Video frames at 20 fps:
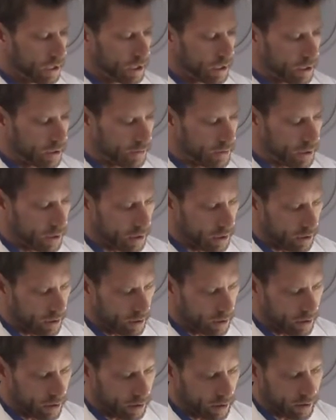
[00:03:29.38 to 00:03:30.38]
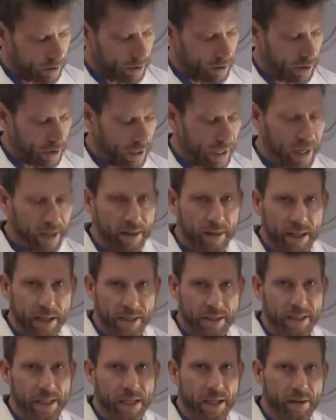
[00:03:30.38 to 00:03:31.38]
give the length
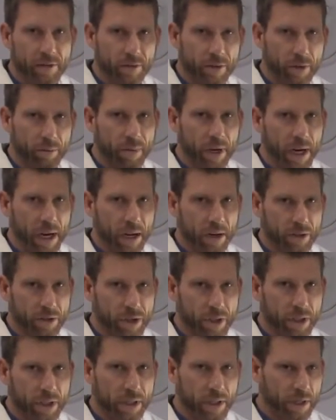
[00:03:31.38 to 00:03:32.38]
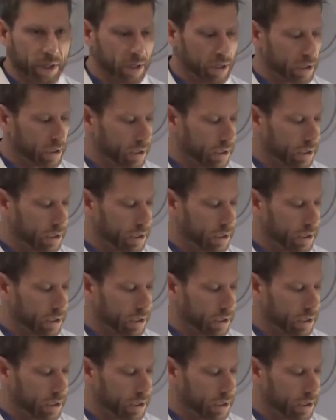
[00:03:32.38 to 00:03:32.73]
that's needed for the buttock cheek,